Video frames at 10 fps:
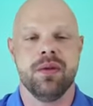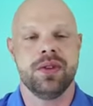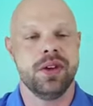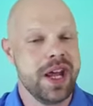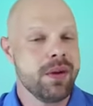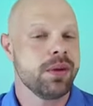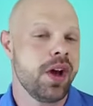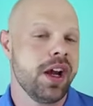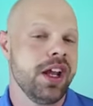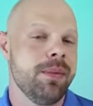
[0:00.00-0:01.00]
Today we're
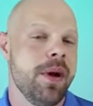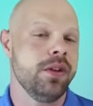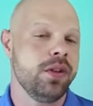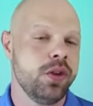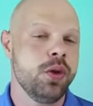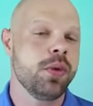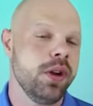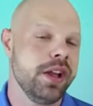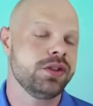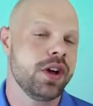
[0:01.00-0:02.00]
talking about consumer
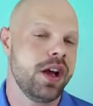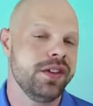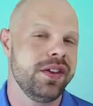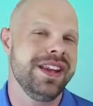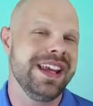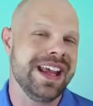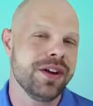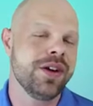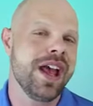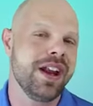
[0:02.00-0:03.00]
electronics and the
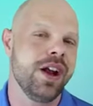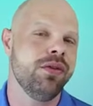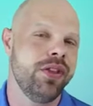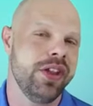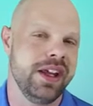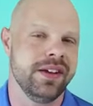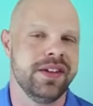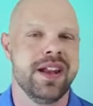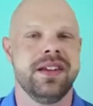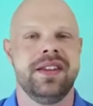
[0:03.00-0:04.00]
Internet of Things,
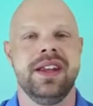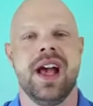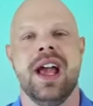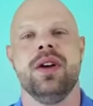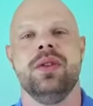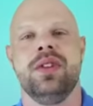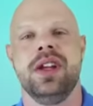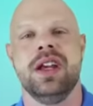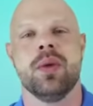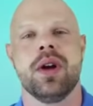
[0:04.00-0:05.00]
that is the
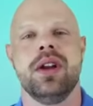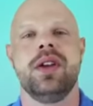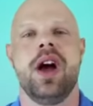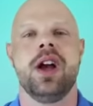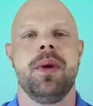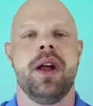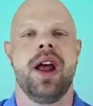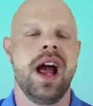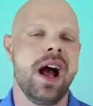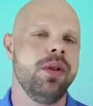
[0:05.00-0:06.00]
IoT, and we're going to talk about
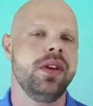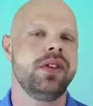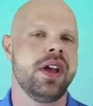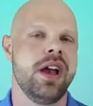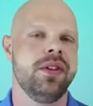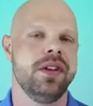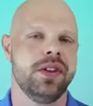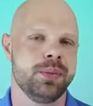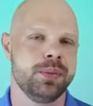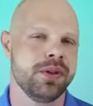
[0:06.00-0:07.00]
how this evidence
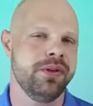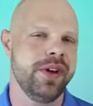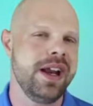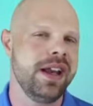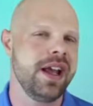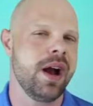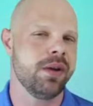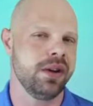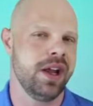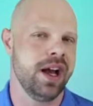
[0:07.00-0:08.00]
is pervading
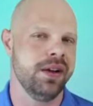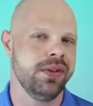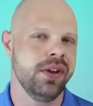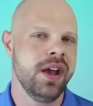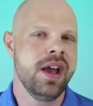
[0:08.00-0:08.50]
our lives,